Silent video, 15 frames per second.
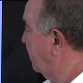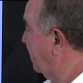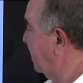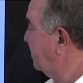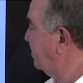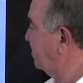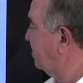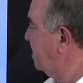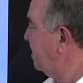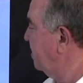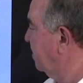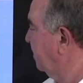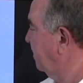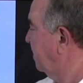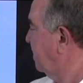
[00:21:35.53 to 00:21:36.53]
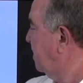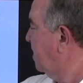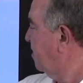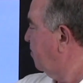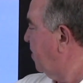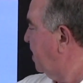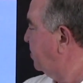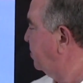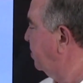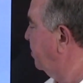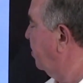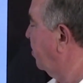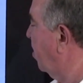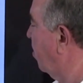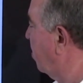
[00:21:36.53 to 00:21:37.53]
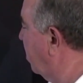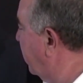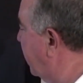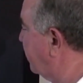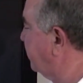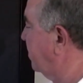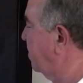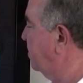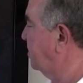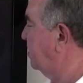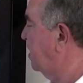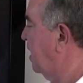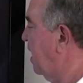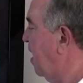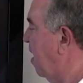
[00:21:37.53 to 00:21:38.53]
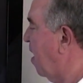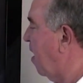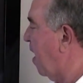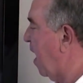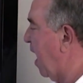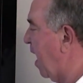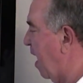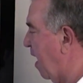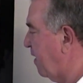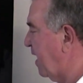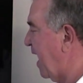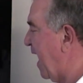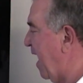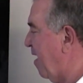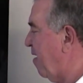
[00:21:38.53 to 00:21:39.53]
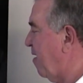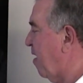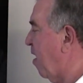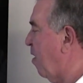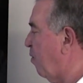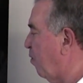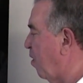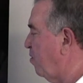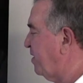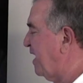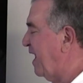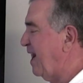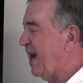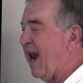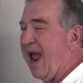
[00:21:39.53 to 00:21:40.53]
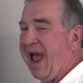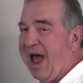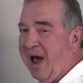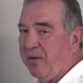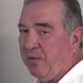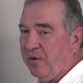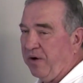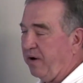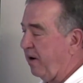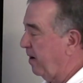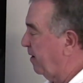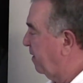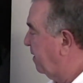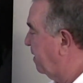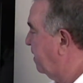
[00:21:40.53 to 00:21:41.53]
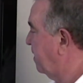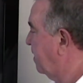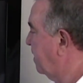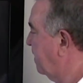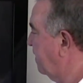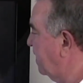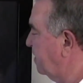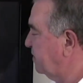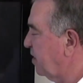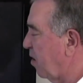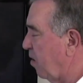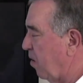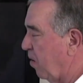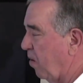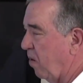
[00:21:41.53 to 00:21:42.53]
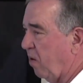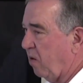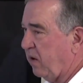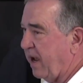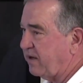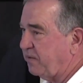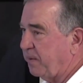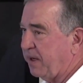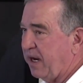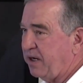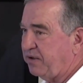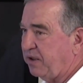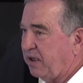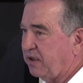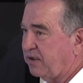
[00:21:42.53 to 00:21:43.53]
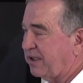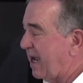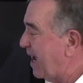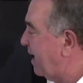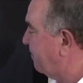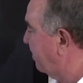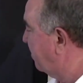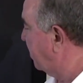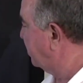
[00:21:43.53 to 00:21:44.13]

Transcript: It's sealed. Make sure the lower electrodes, the air are rotated outward. There's a whole explanation inside of it,